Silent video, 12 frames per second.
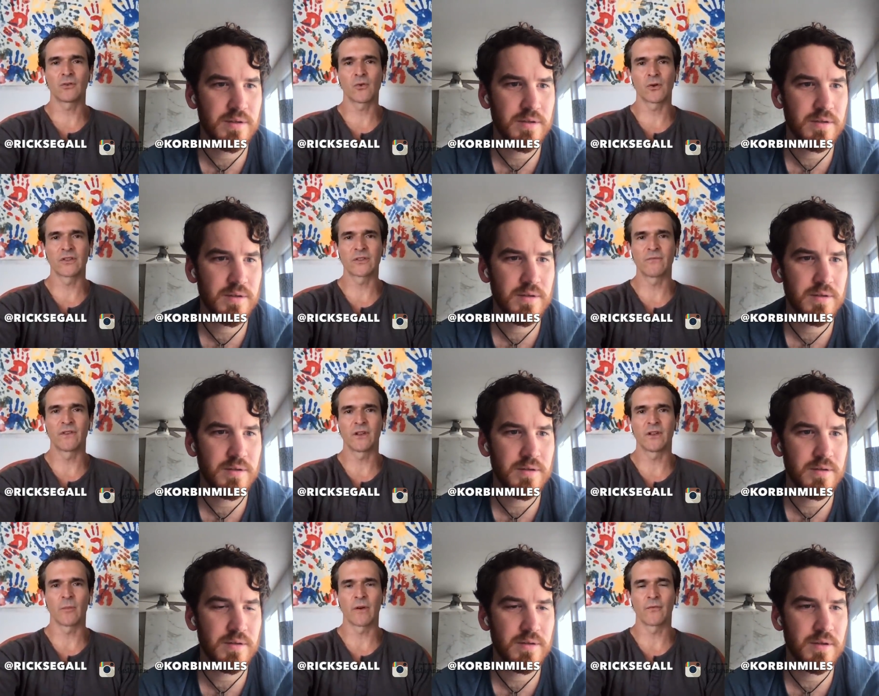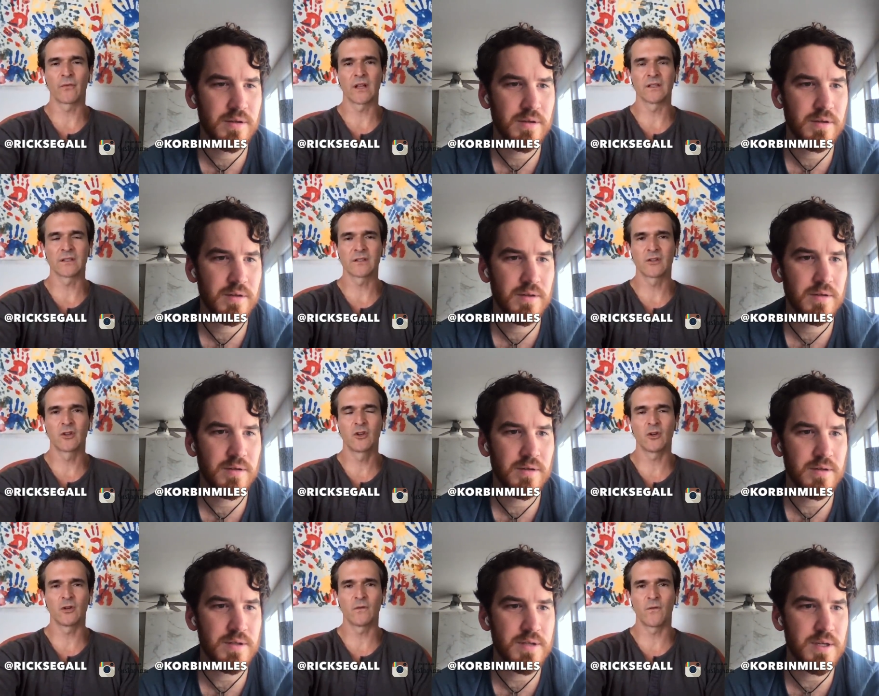Speaker 1: a tourism video, my friends.
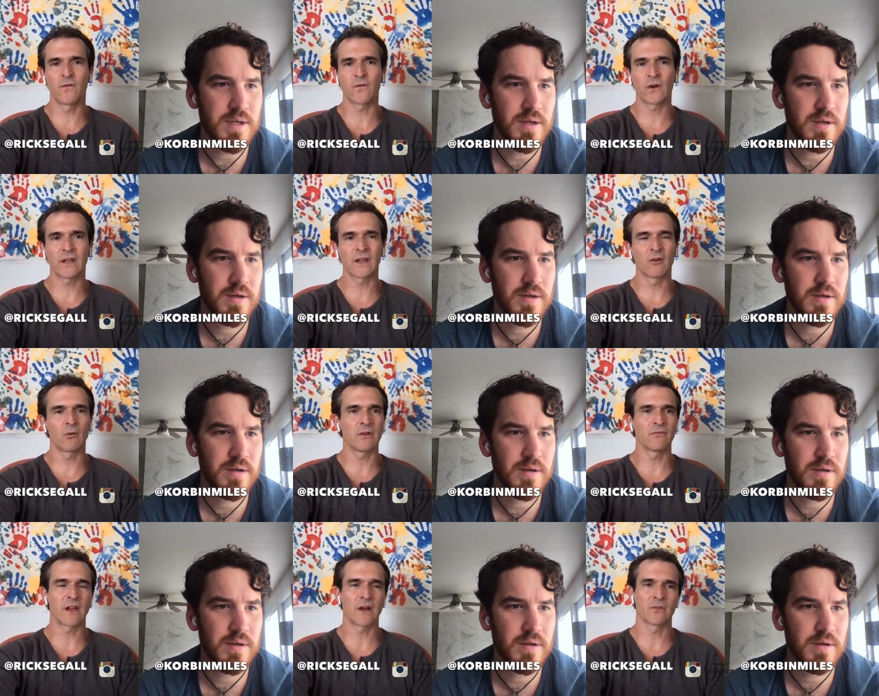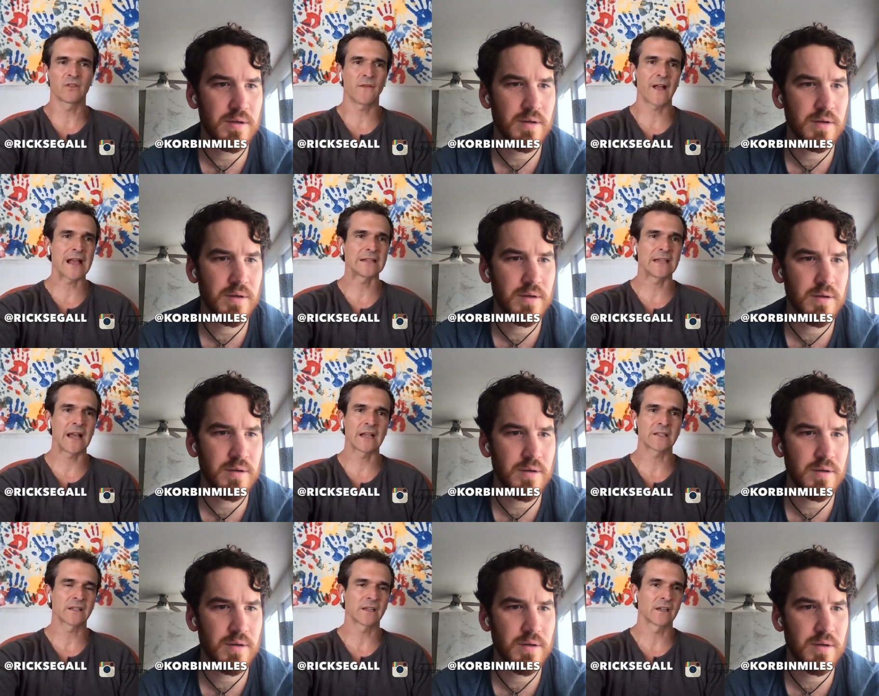Good freaking grief, that was
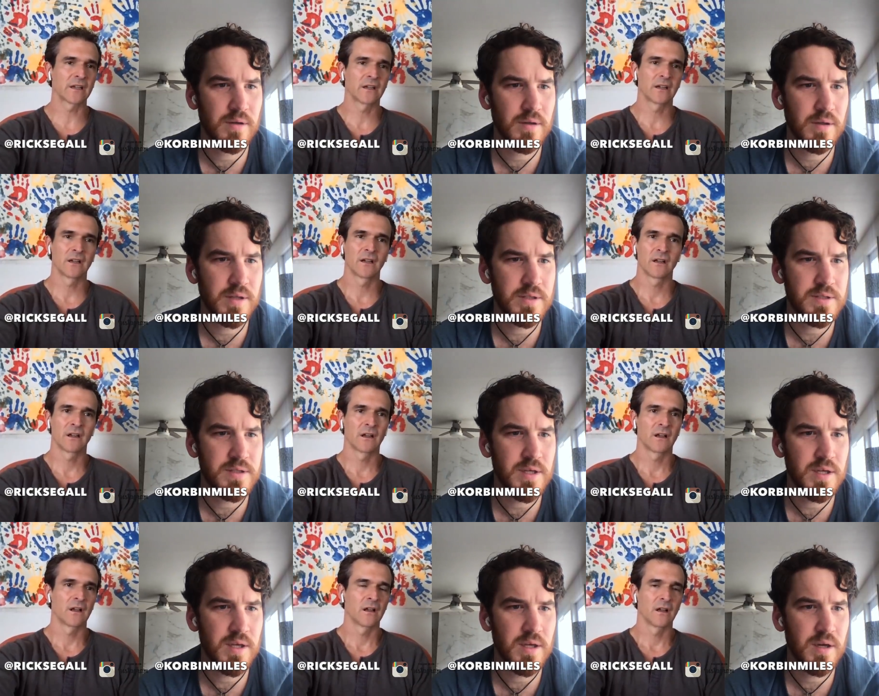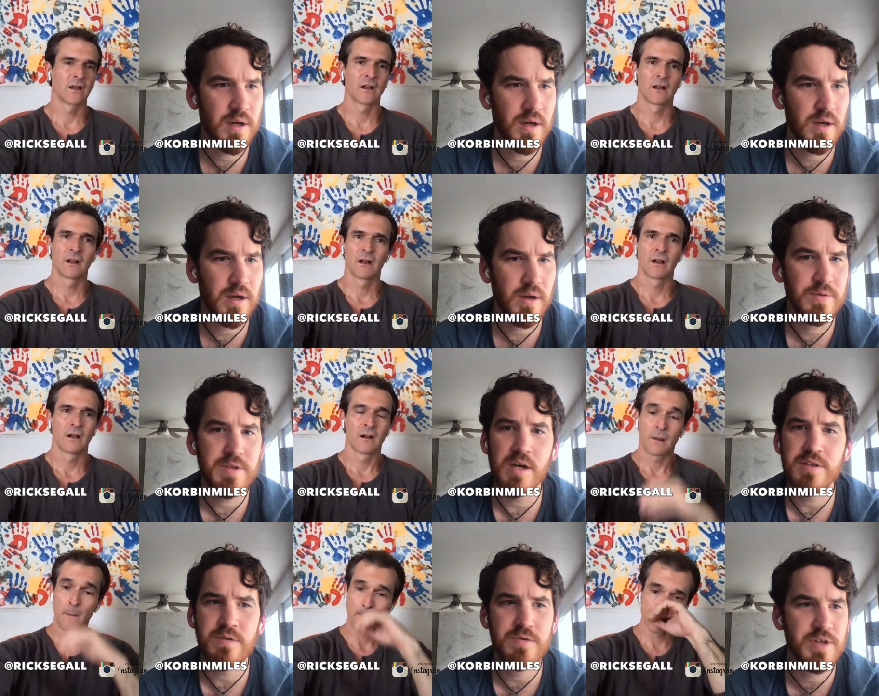fantastic. Let's see.
Speaker 2: It was
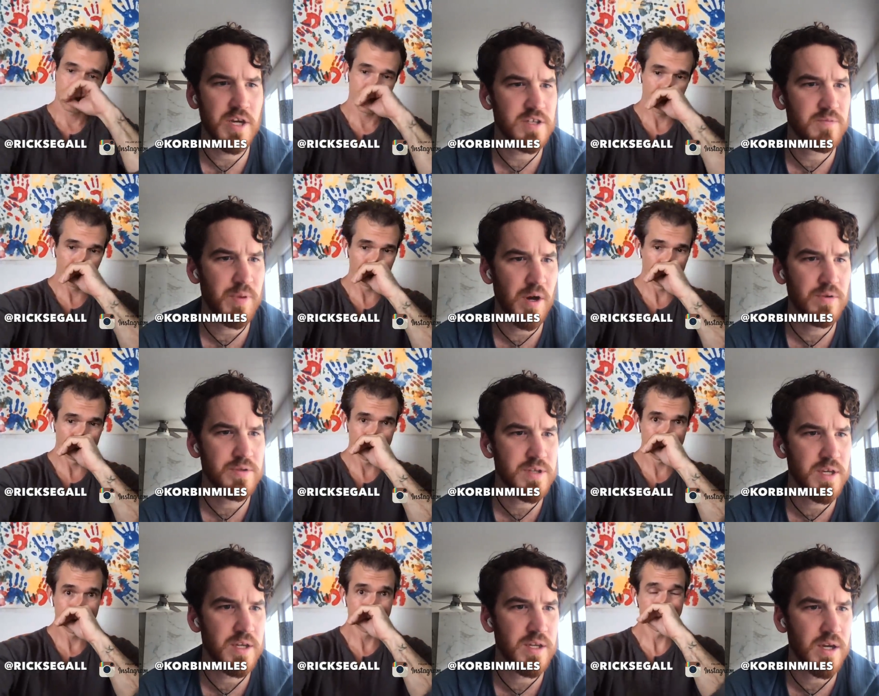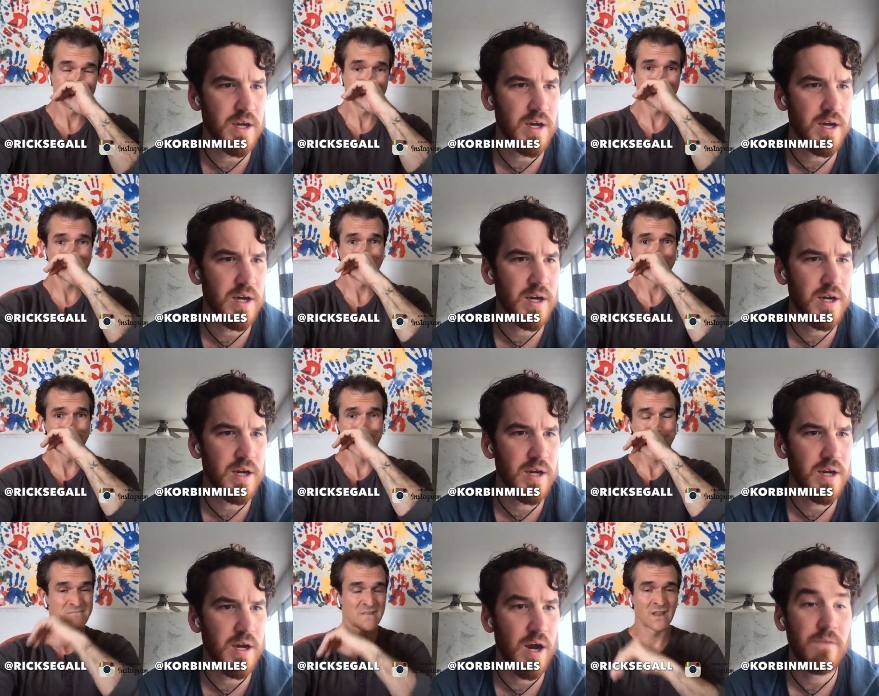also just posted
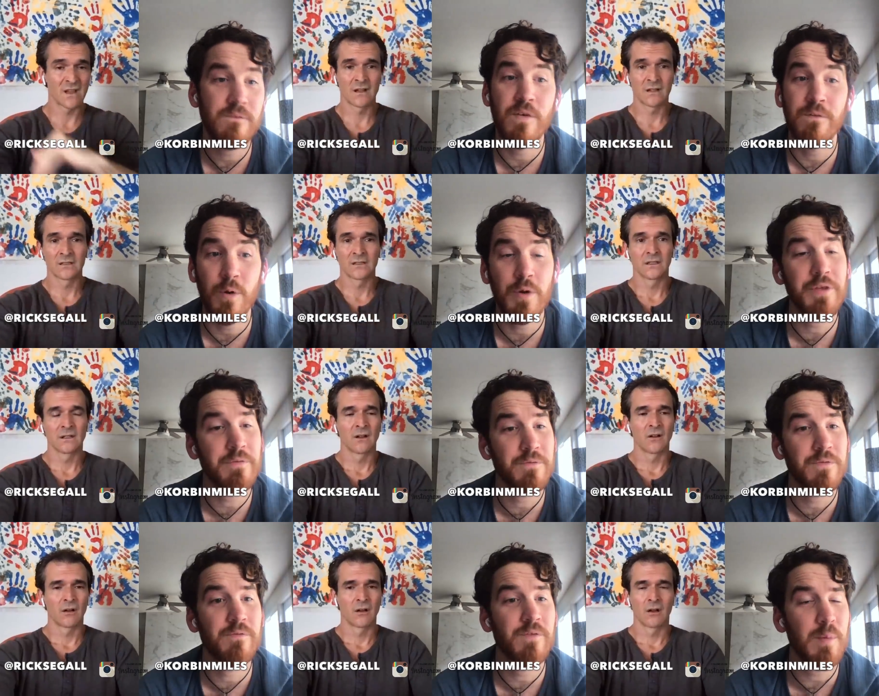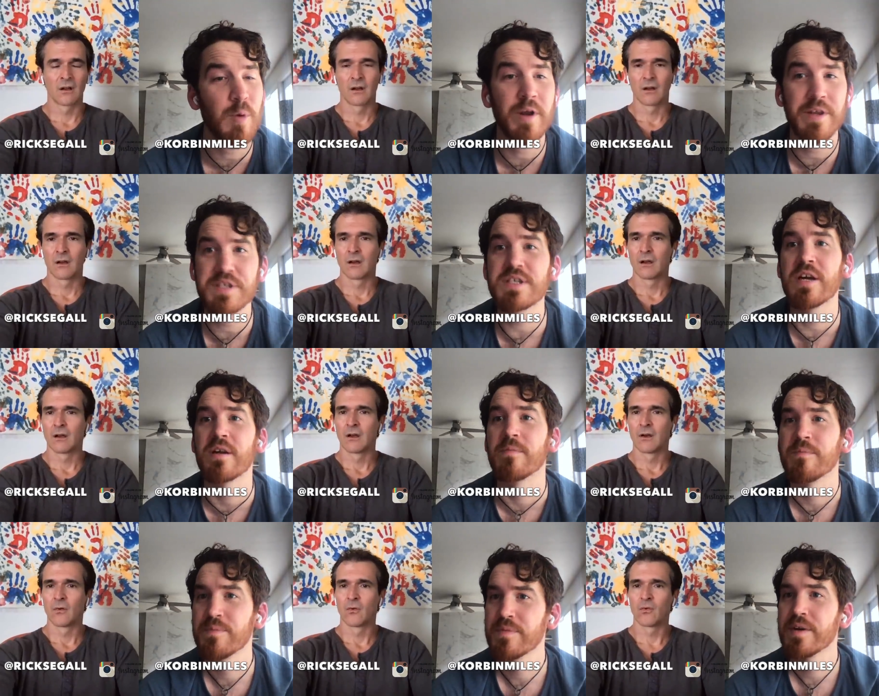uh, on the fourth of February this year,
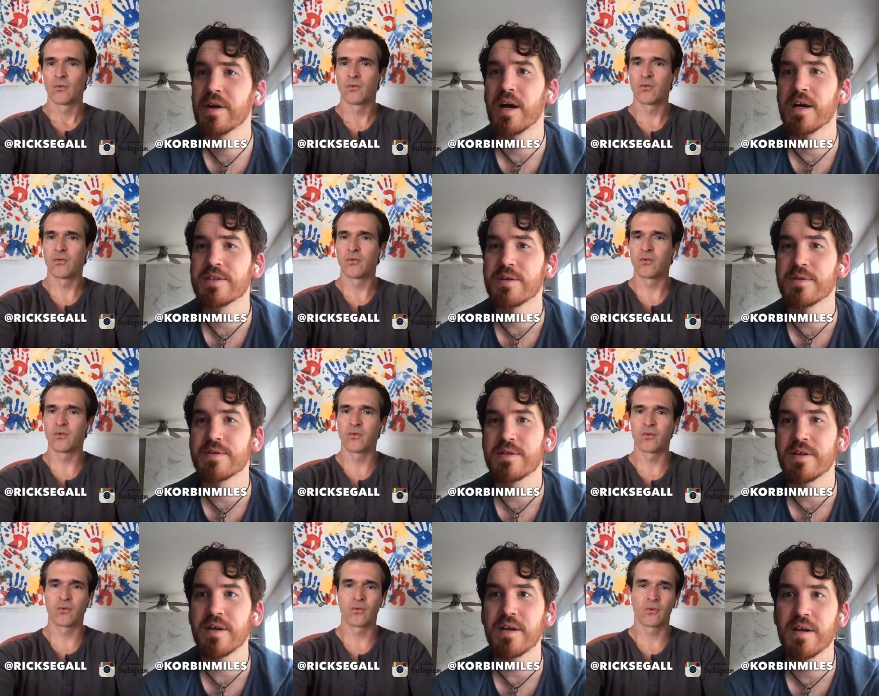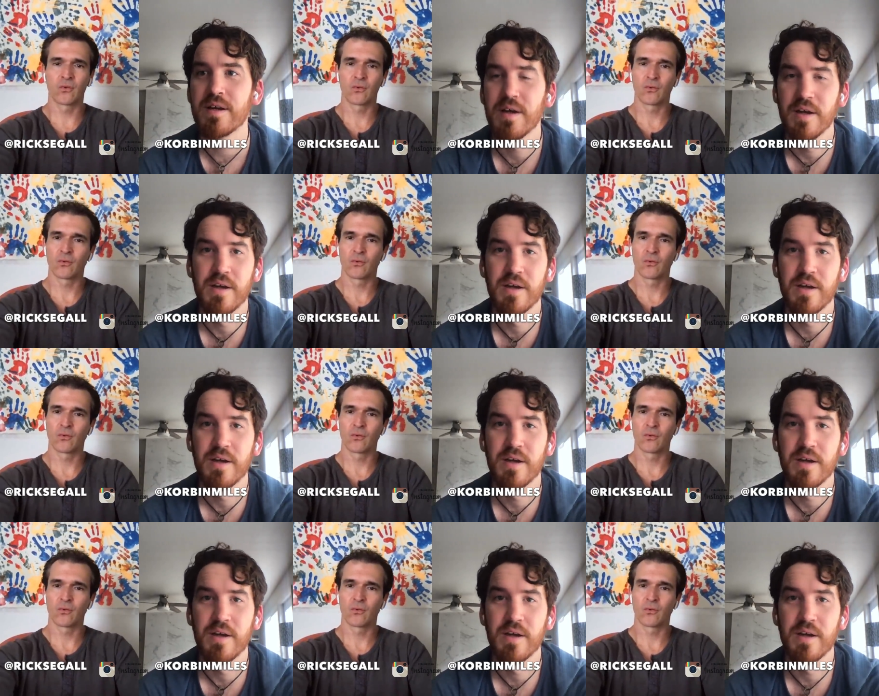uh, so it's